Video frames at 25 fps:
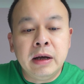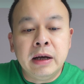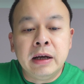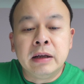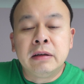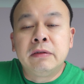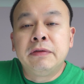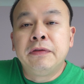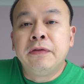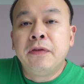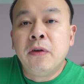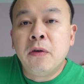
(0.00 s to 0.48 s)

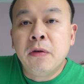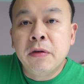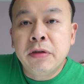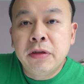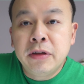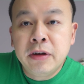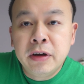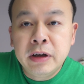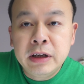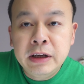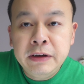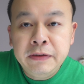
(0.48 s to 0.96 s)
It's
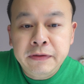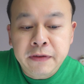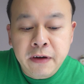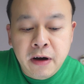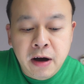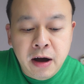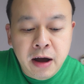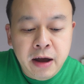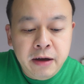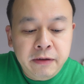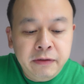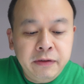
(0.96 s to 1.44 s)

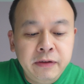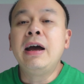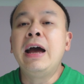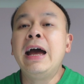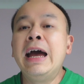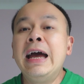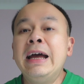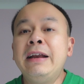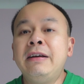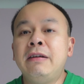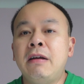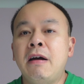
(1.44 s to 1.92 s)
4.35
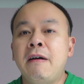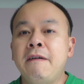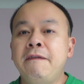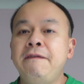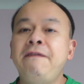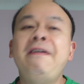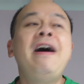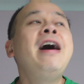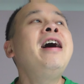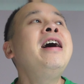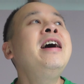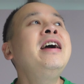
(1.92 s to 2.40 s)
and
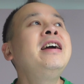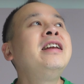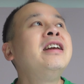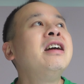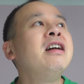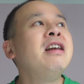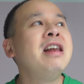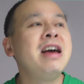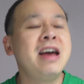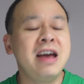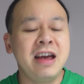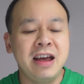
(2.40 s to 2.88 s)

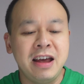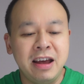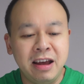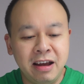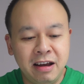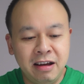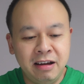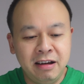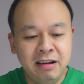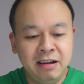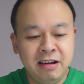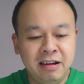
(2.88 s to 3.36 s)
finally
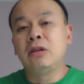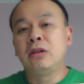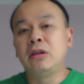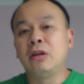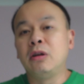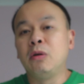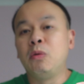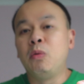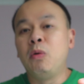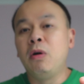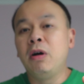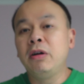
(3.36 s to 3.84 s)

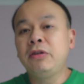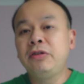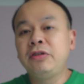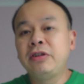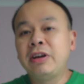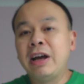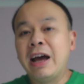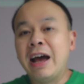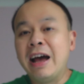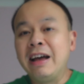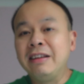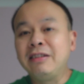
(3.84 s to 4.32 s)
the watch
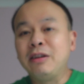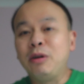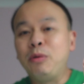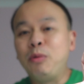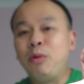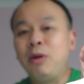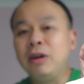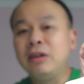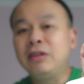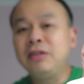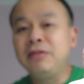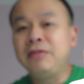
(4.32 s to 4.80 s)
has a
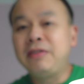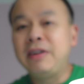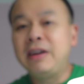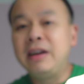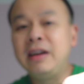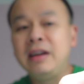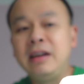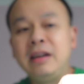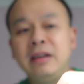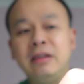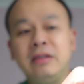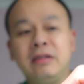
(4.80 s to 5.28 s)
watch
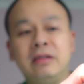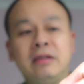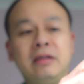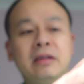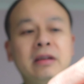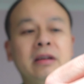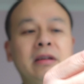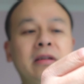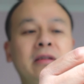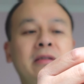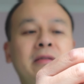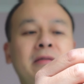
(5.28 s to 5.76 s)
face.
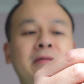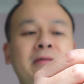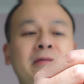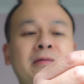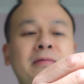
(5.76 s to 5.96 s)
Yeah.